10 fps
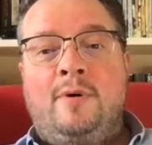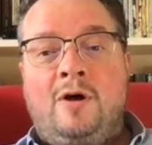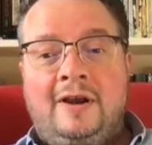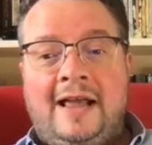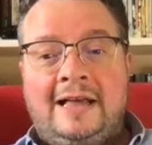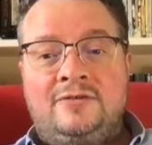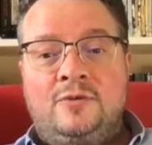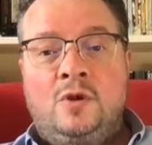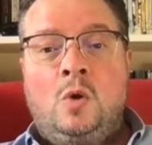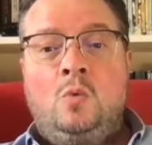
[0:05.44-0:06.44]
podcast,
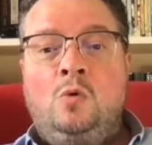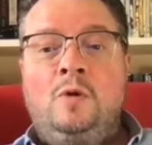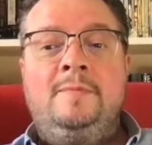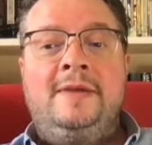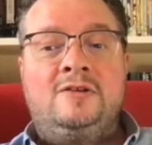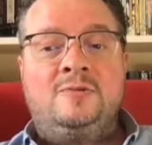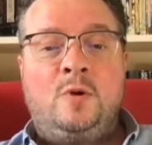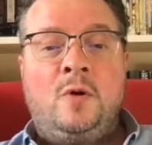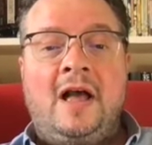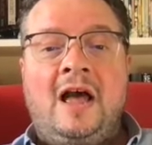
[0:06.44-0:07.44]
where we'll be
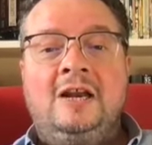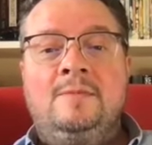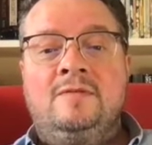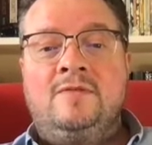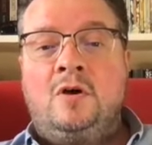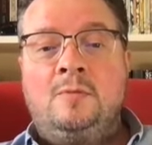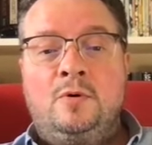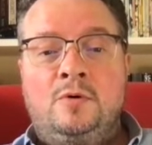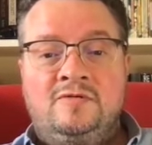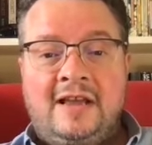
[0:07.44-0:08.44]
exploring items of
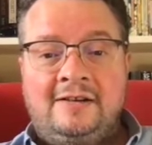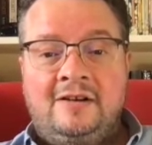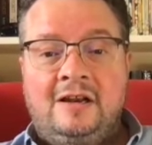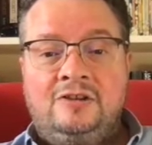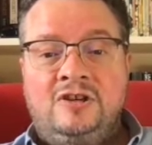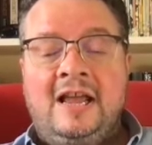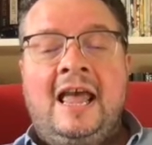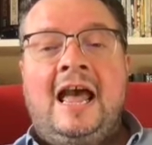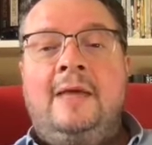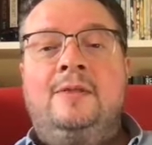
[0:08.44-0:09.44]
automotive technology
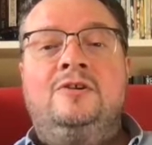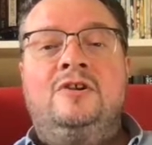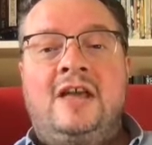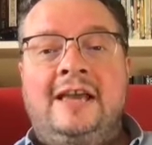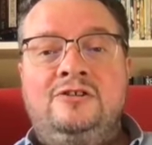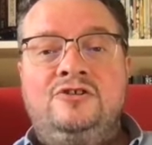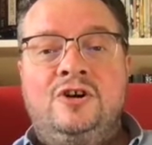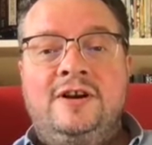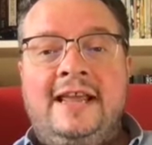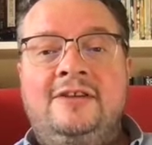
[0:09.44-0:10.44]
and their design
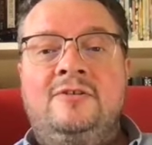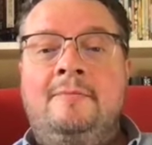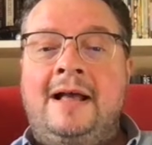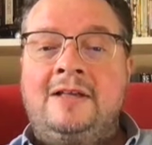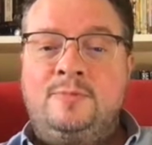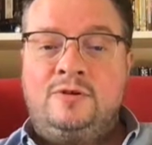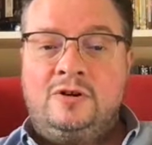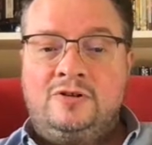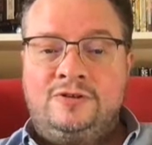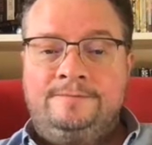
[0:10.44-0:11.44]
journey into mass
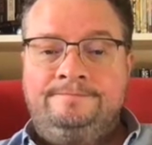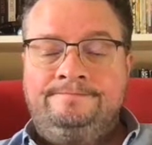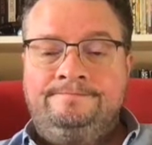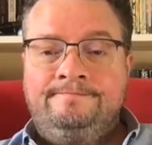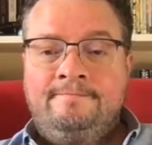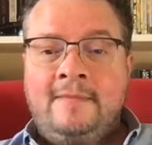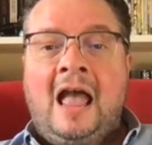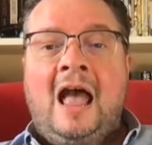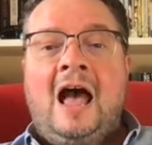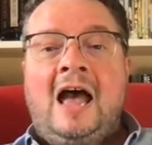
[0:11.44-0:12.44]
production.
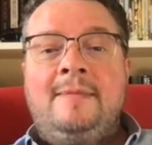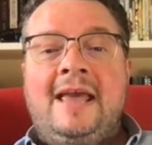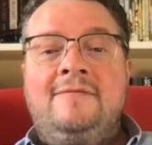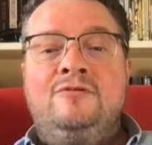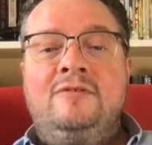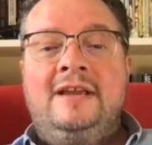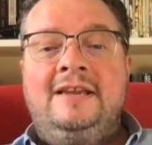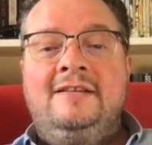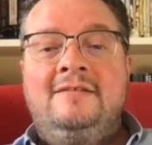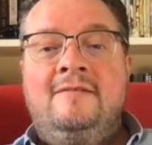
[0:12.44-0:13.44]
I'm Kevin
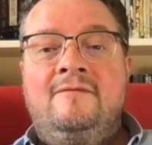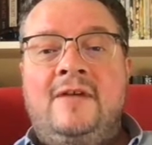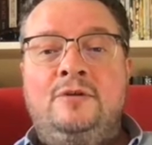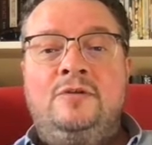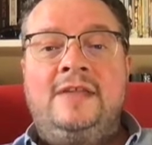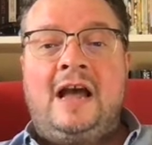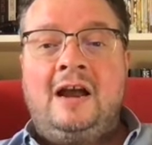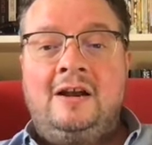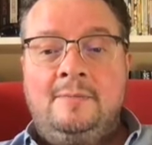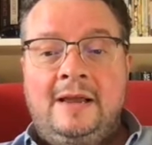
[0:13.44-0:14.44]
Reid, founder of the
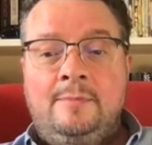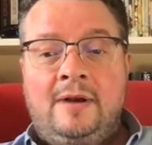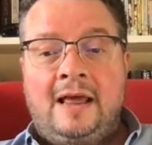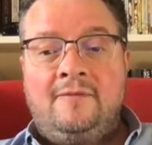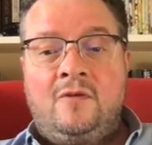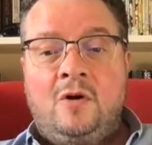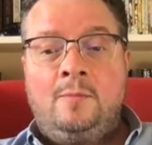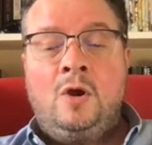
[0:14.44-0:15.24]
Ireland Made platform,